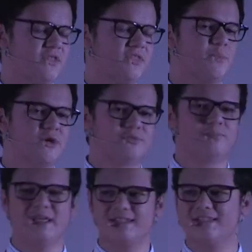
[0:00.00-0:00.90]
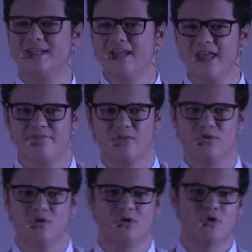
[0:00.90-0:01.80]
that at the most basic
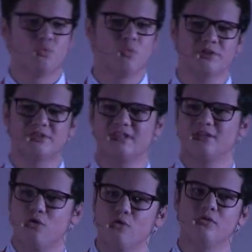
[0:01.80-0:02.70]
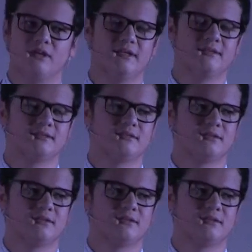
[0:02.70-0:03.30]
level, what to call it,